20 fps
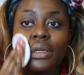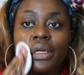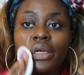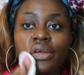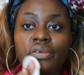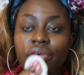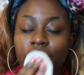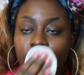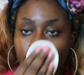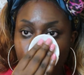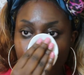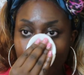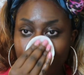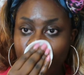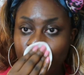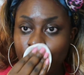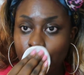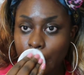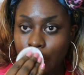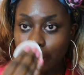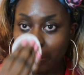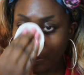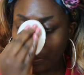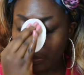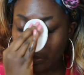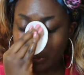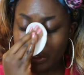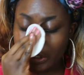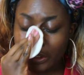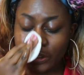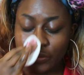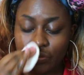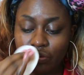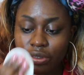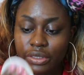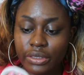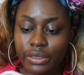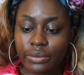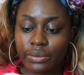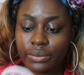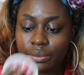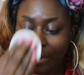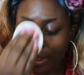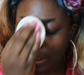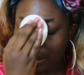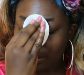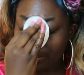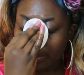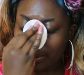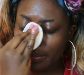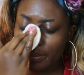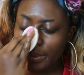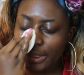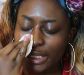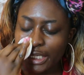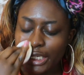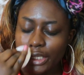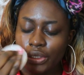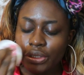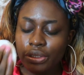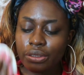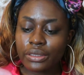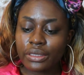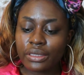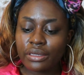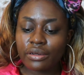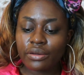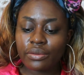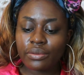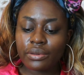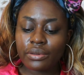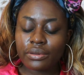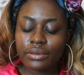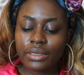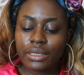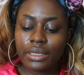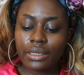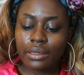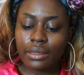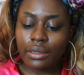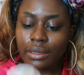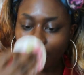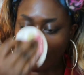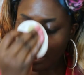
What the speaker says: if anyone does find a makeup application therapeutic.